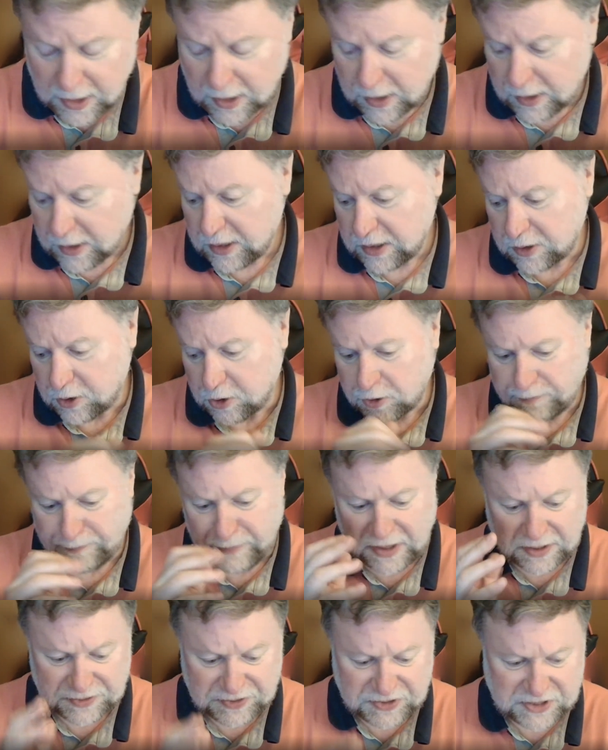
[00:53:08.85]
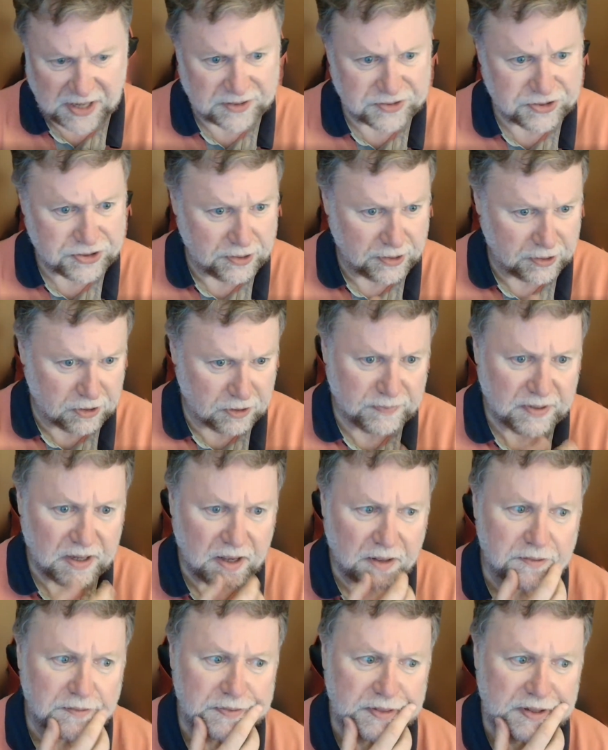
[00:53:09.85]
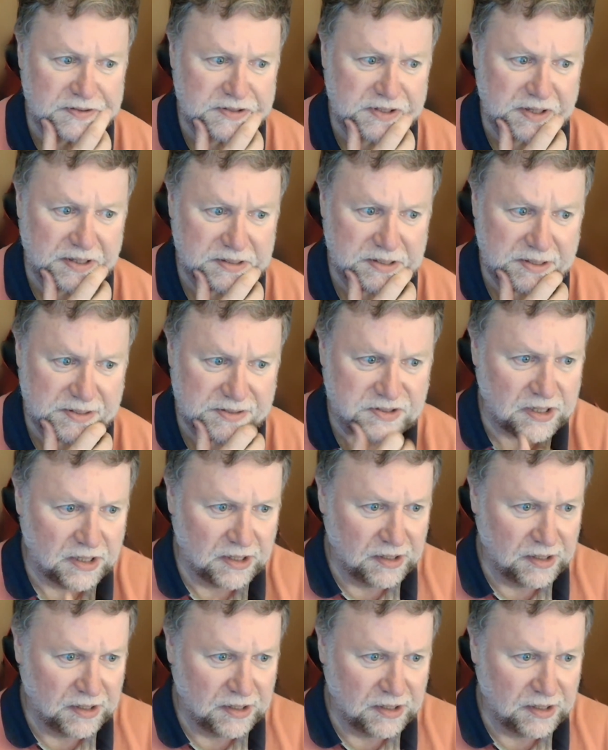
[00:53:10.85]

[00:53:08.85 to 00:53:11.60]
It could be a sensor, it could be other things like this,